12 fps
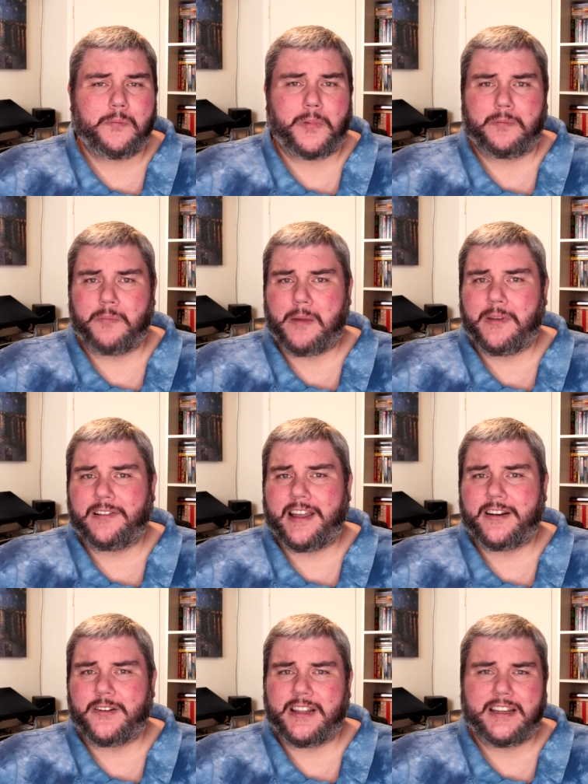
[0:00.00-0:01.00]
but maybe
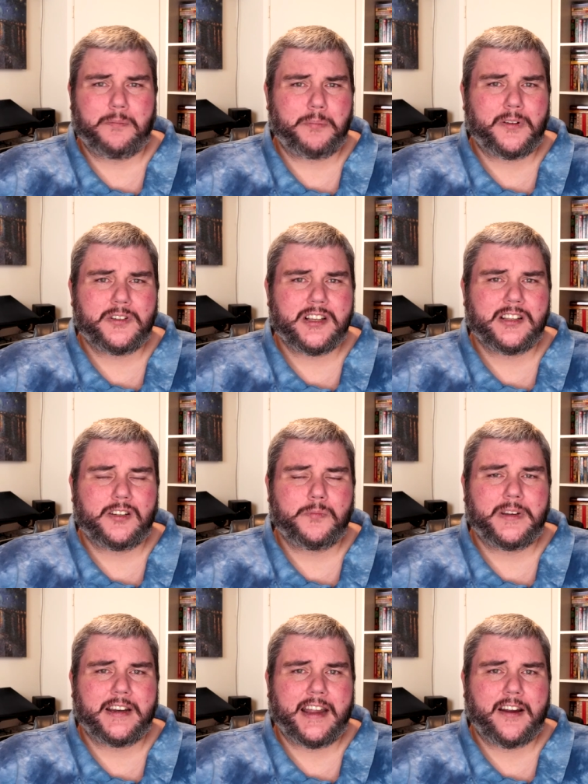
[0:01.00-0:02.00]
later, that it builds a little
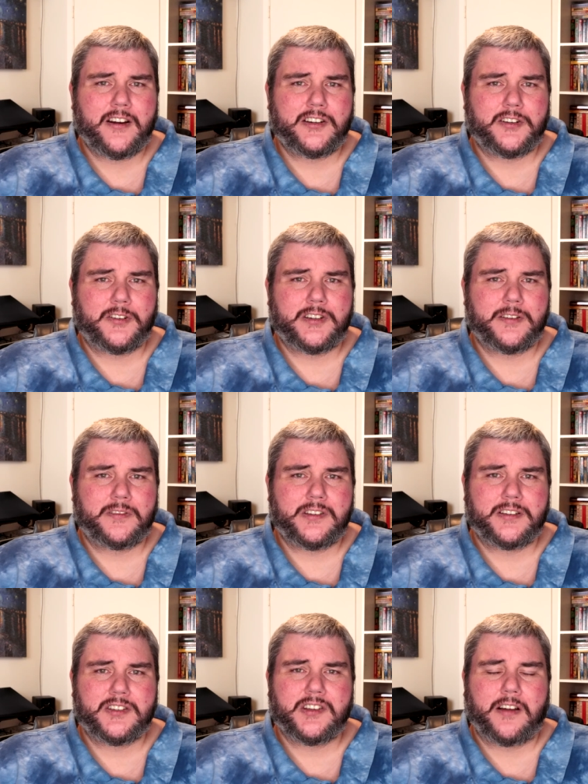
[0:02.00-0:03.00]
bit of character to,
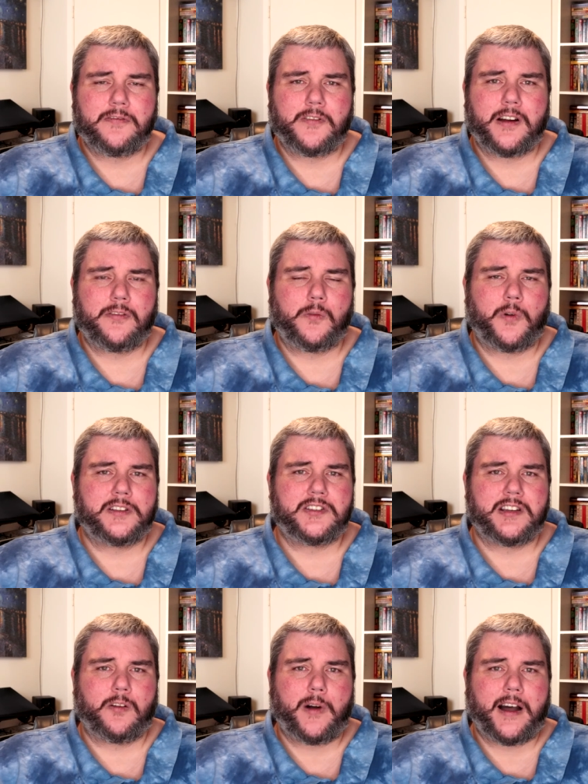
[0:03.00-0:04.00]
to suffer every
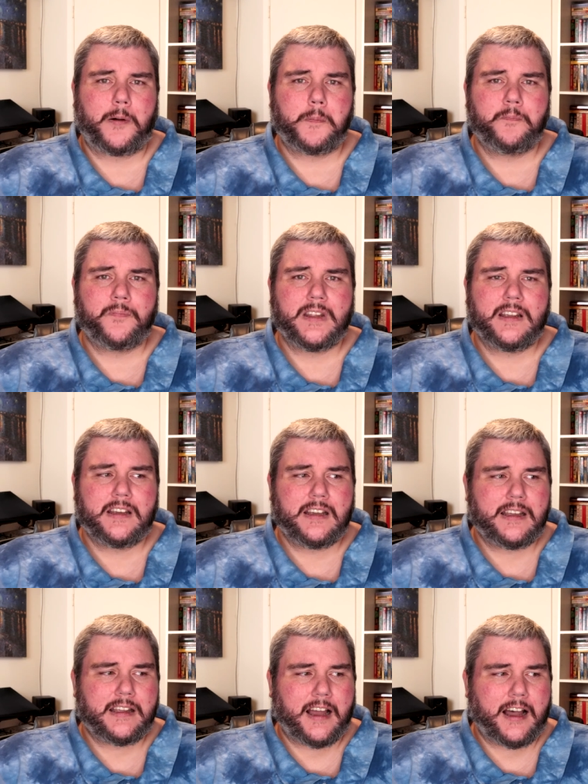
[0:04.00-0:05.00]
once in a while.
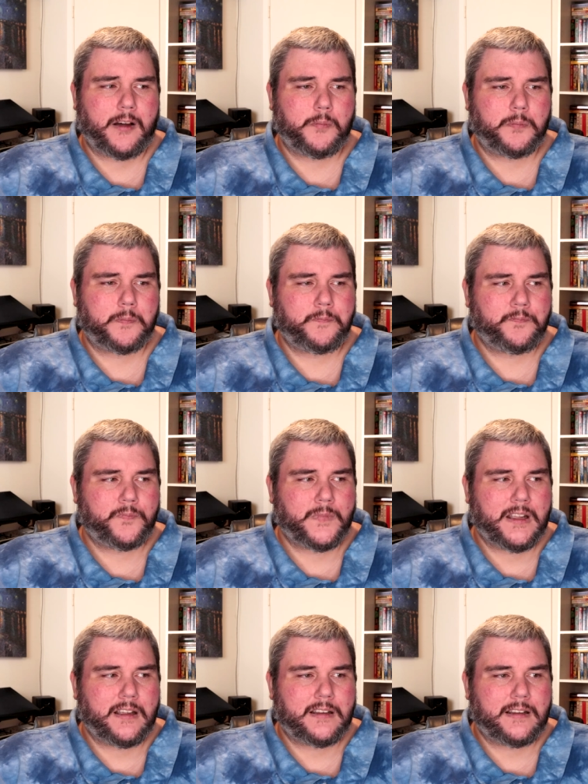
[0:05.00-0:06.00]
Um,
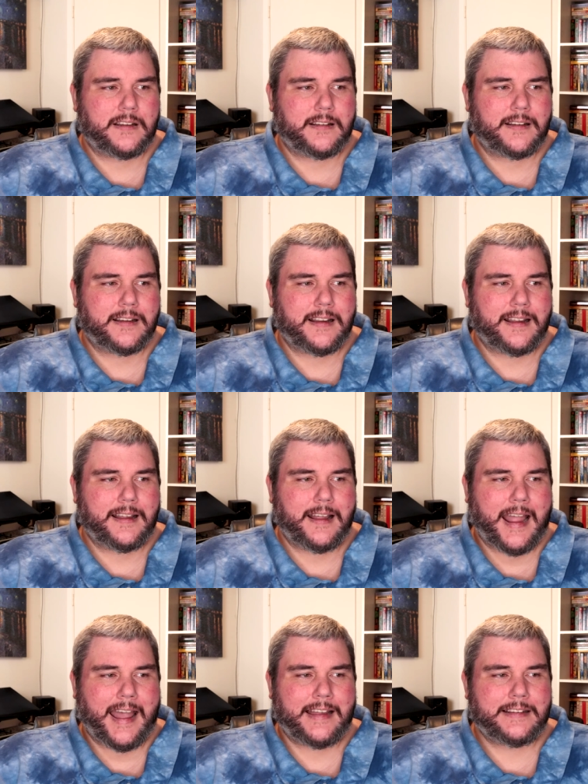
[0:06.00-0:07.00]

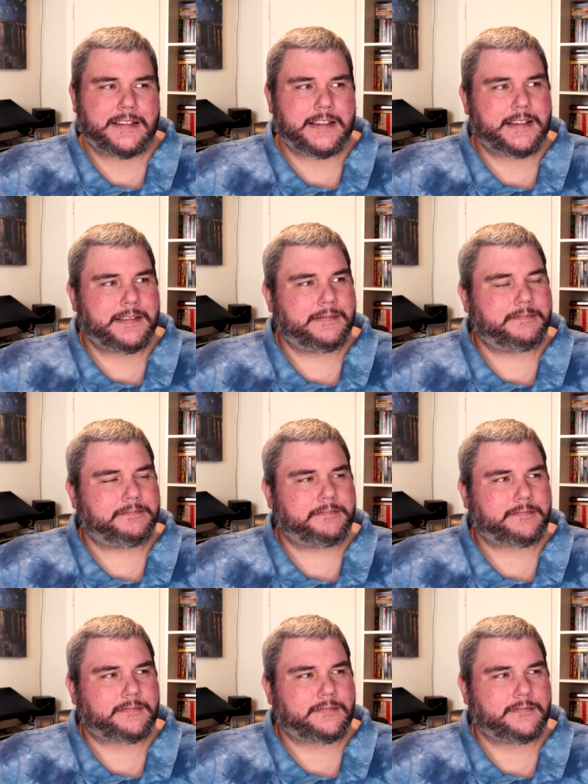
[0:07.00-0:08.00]
and
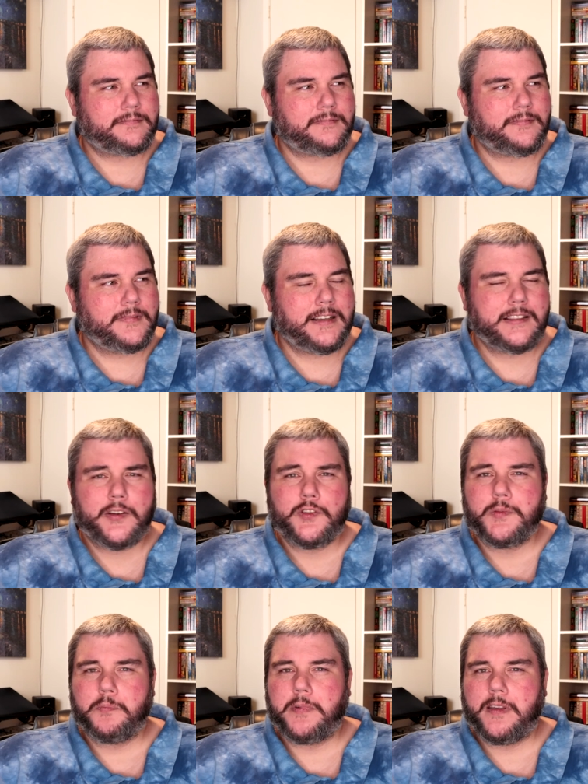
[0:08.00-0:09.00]

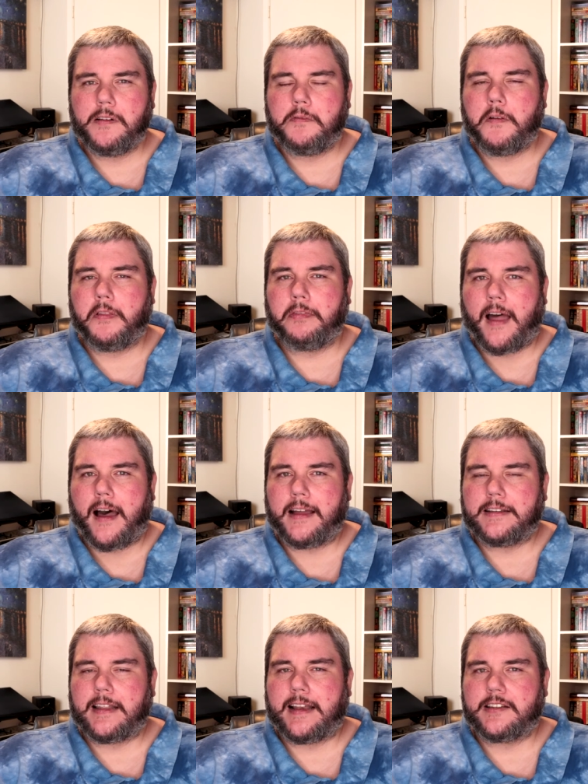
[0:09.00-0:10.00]
there's a beautiful
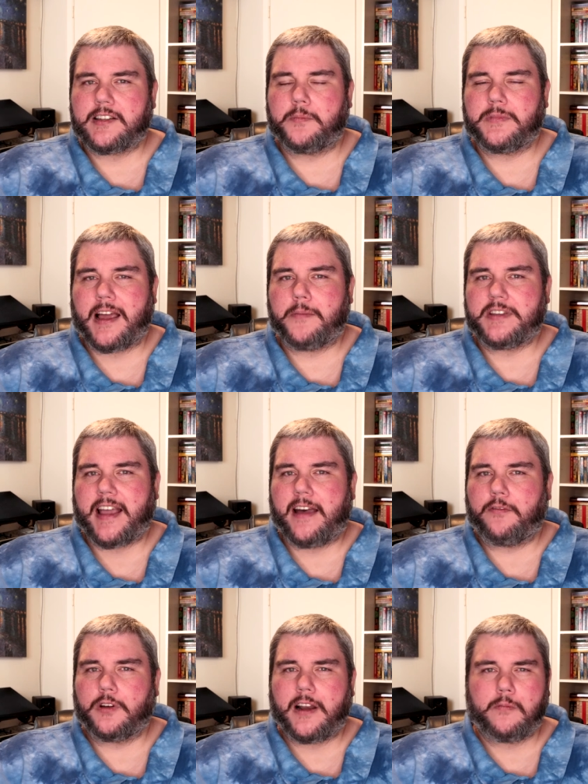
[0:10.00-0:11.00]
thought that I sometimes
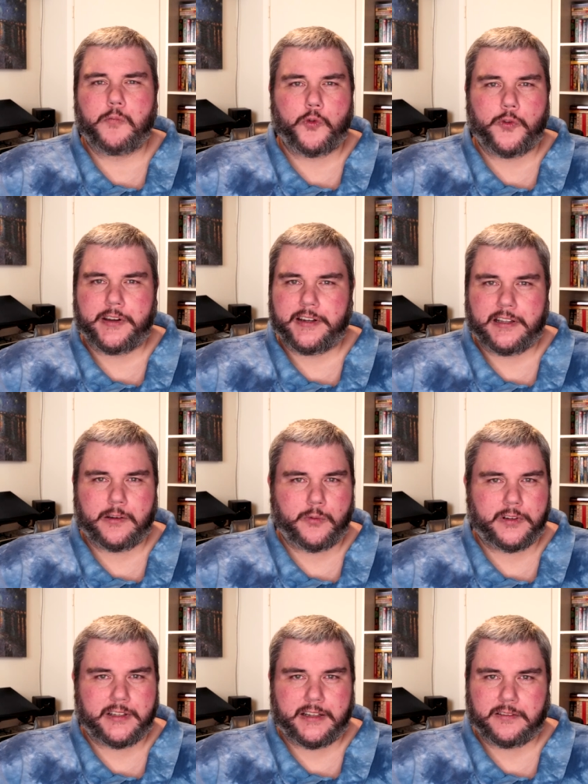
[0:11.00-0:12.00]
have when I'm really,
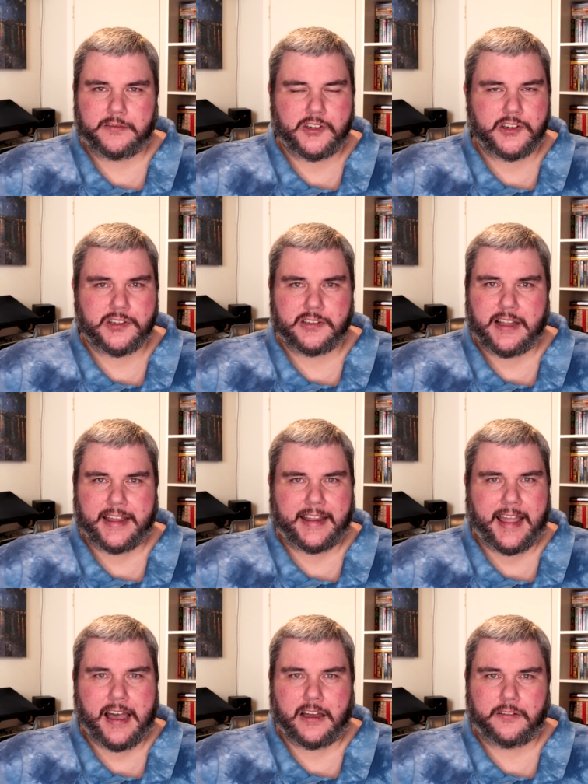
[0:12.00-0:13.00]
really just
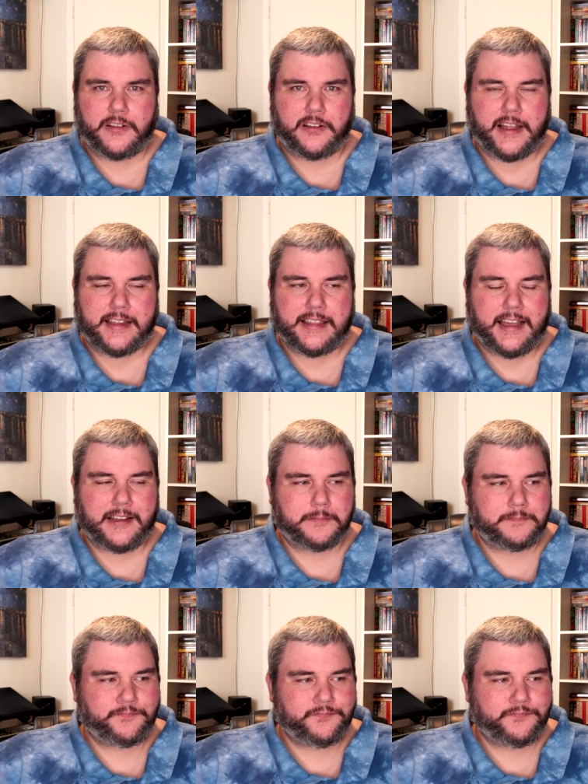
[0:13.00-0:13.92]
like out of it like that